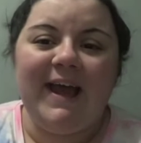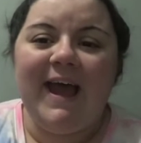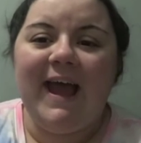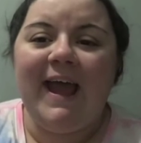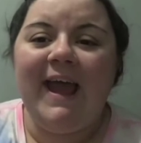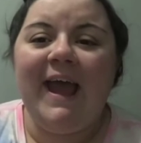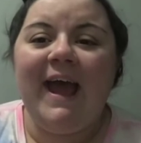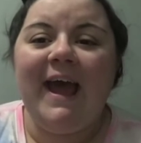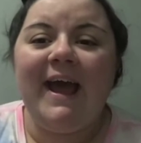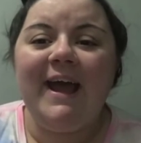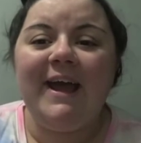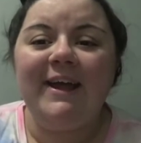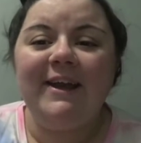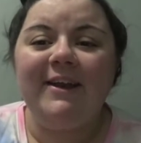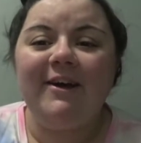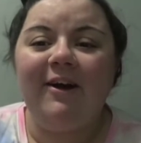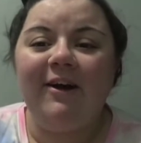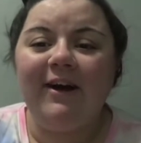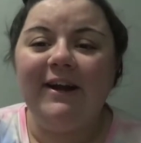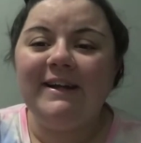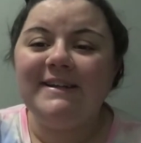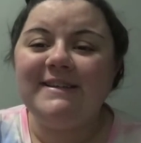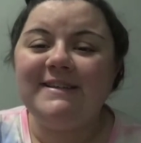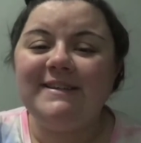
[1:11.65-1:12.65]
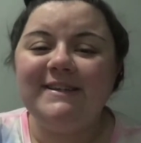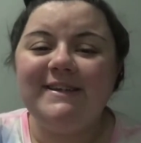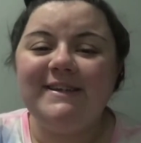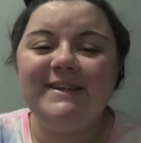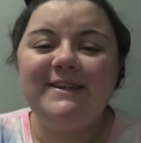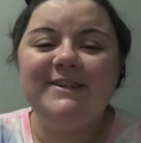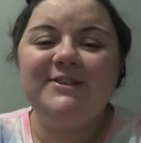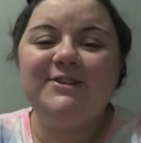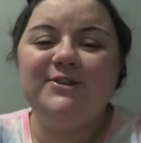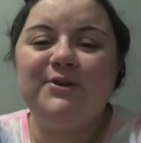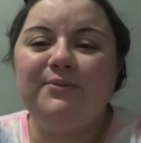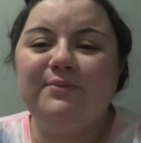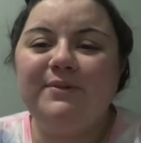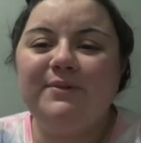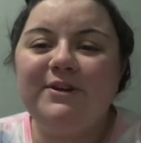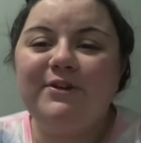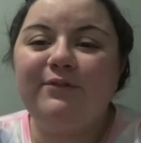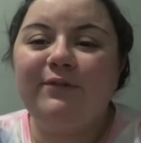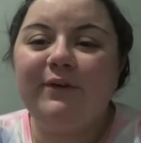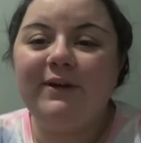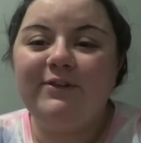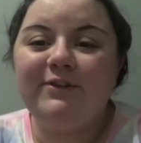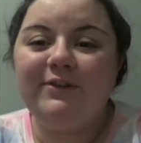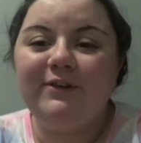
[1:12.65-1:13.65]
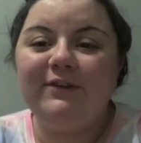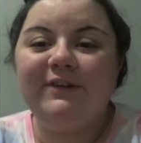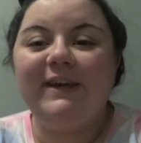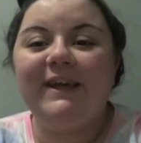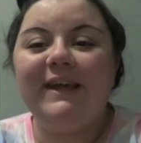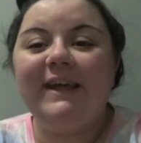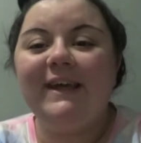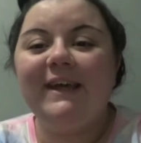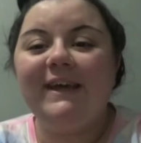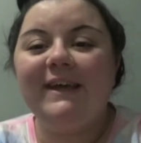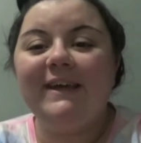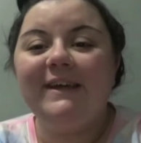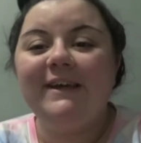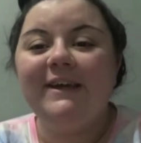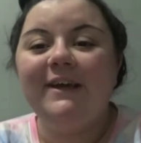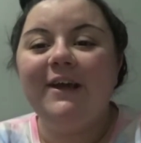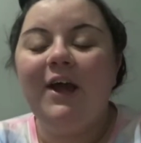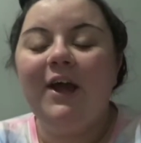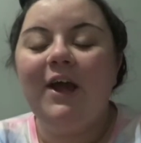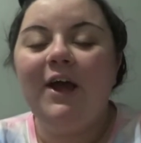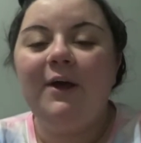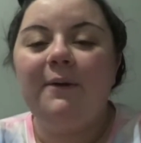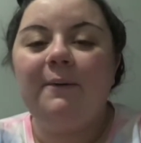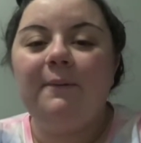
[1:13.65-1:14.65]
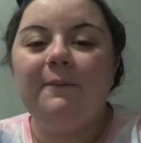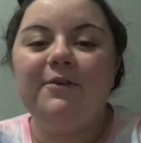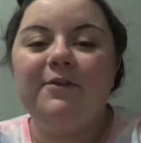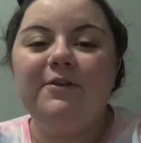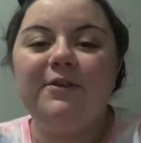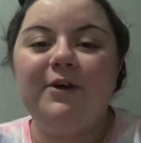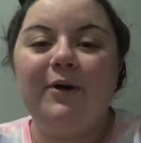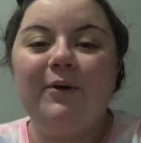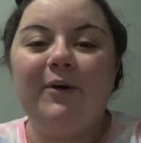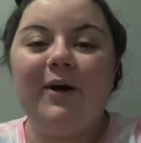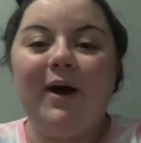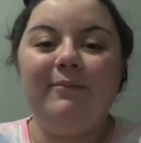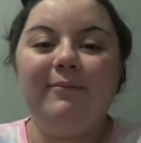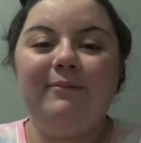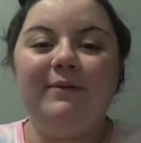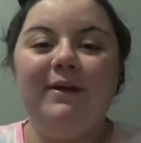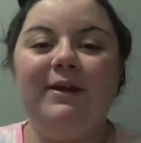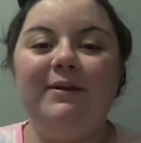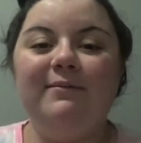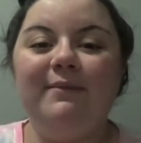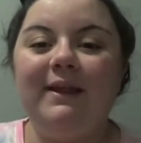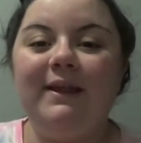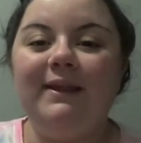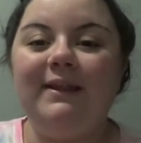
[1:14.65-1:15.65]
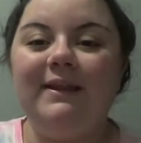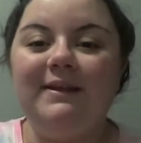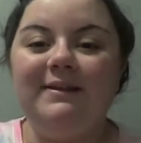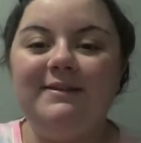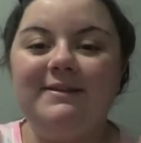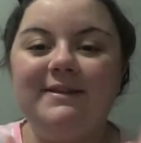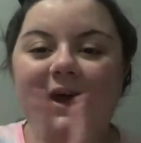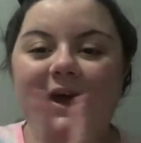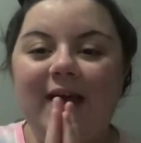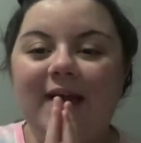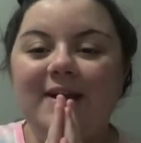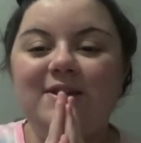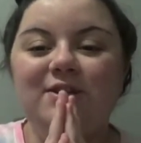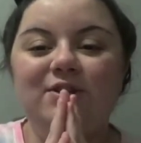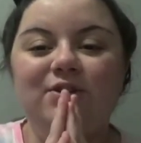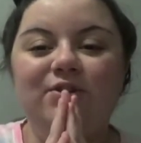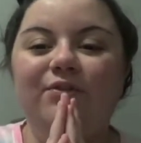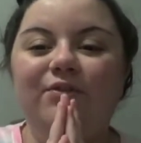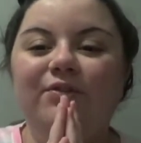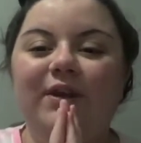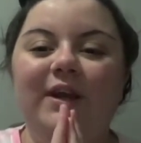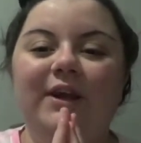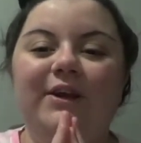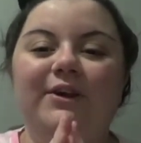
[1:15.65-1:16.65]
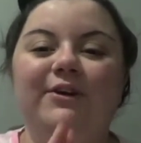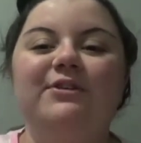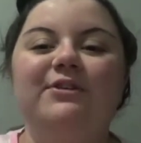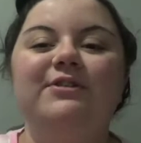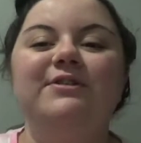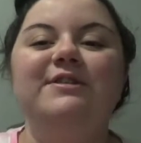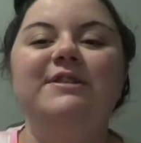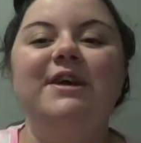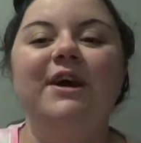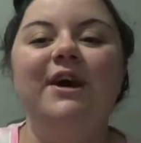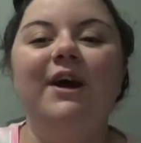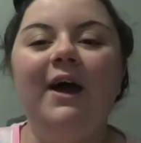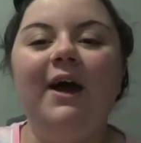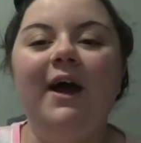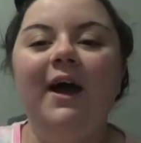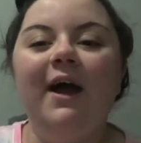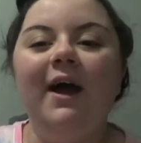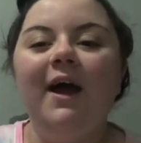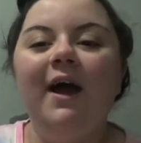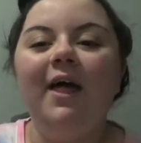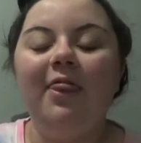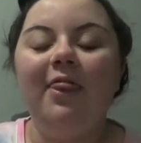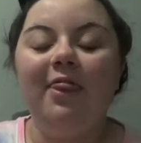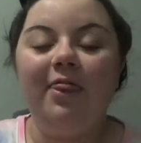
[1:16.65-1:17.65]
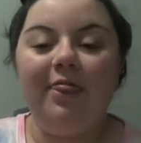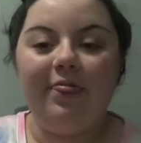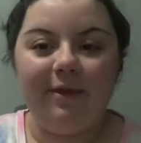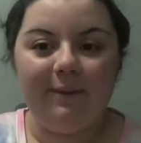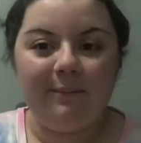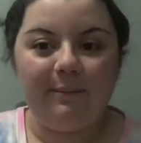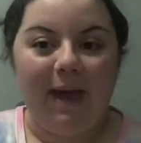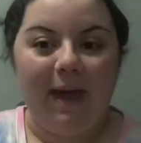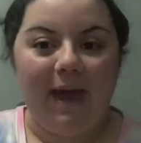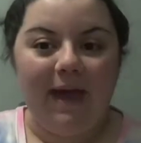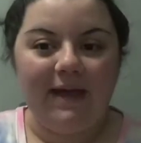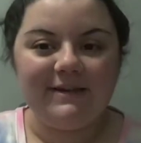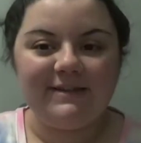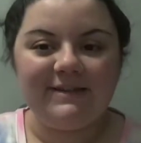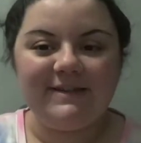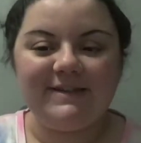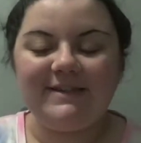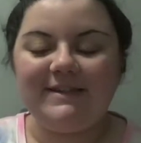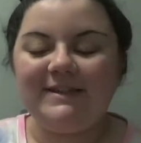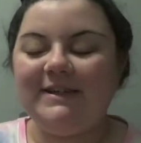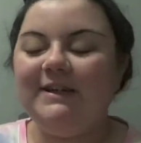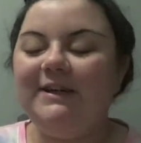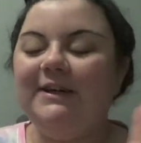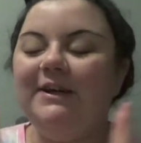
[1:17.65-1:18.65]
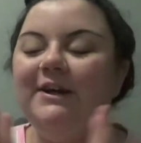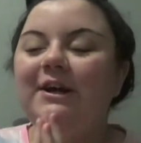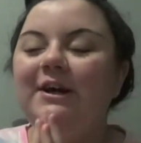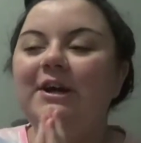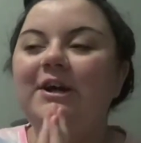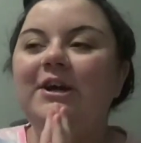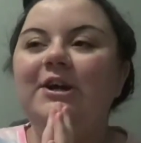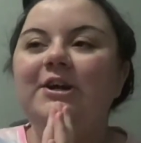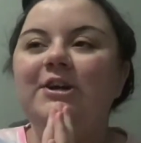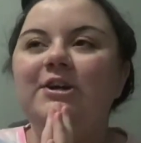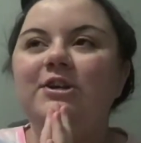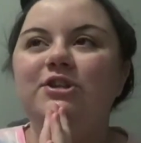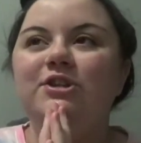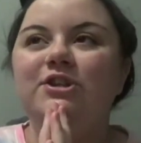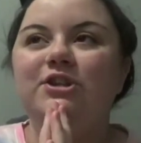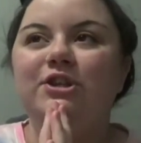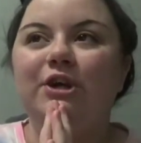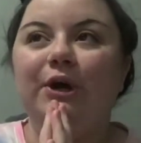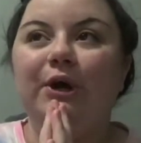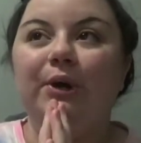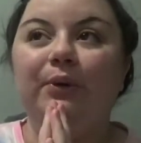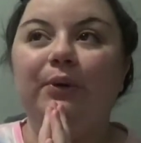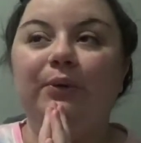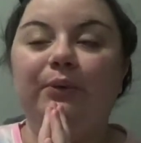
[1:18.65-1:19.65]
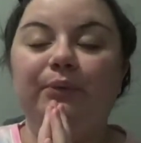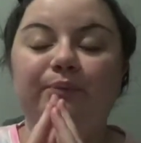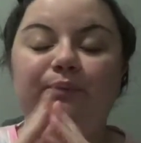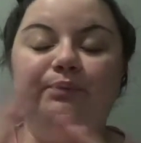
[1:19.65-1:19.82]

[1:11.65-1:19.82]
I had honestly so much fun doing it, so I'm gonna make these last 2 videos the best. So